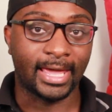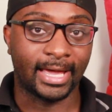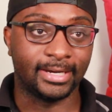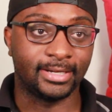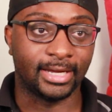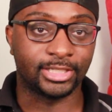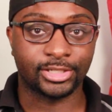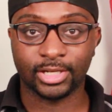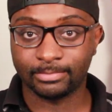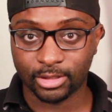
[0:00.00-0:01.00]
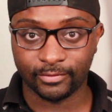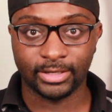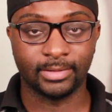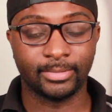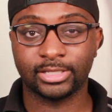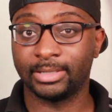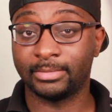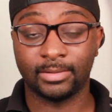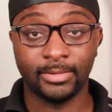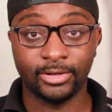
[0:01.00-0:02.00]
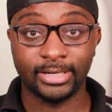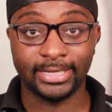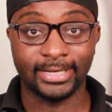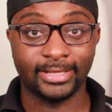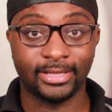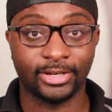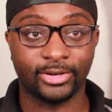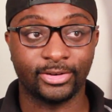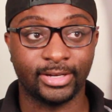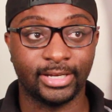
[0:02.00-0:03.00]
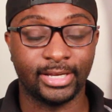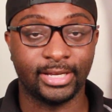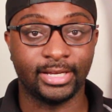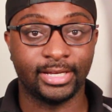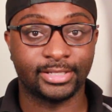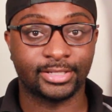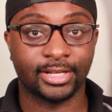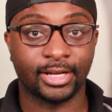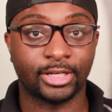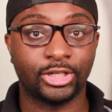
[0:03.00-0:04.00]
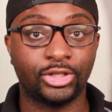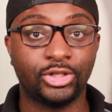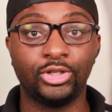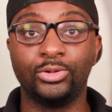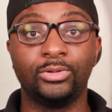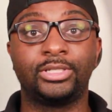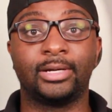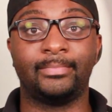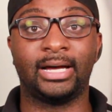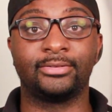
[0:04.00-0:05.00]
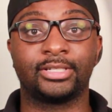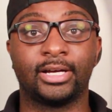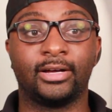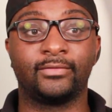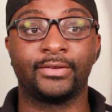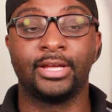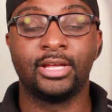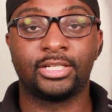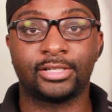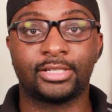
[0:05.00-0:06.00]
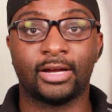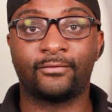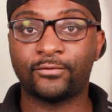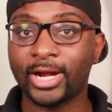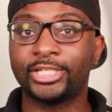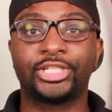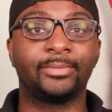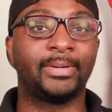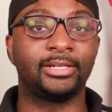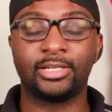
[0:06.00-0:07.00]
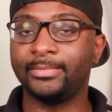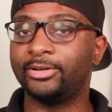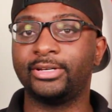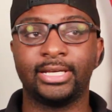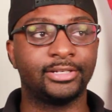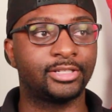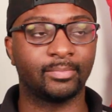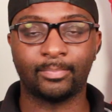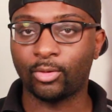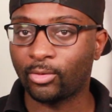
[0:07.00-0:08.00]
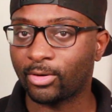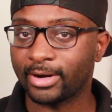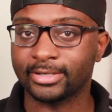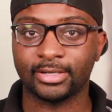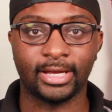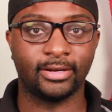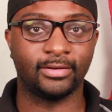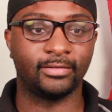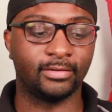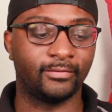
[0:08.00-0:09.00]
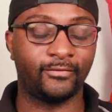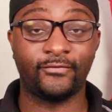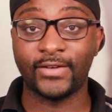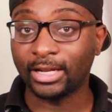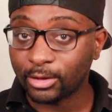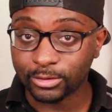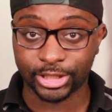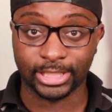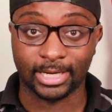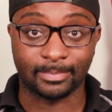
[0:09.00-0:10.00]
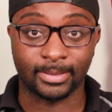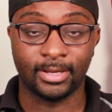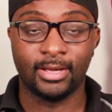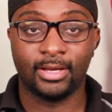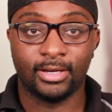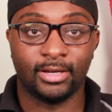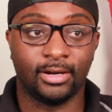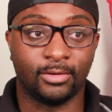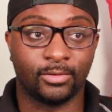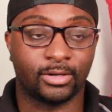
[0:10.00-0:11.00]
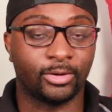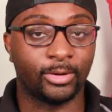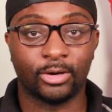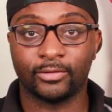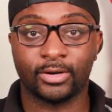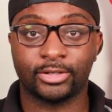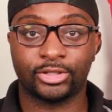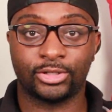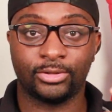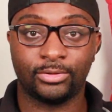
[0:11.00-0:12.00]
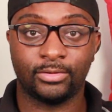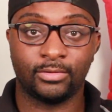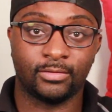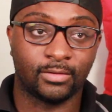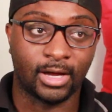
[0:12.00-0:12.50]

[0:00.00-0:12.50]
And just observing the Muslim community, there is a huge amount of just friendship and community and support and fellowship. You know, going over to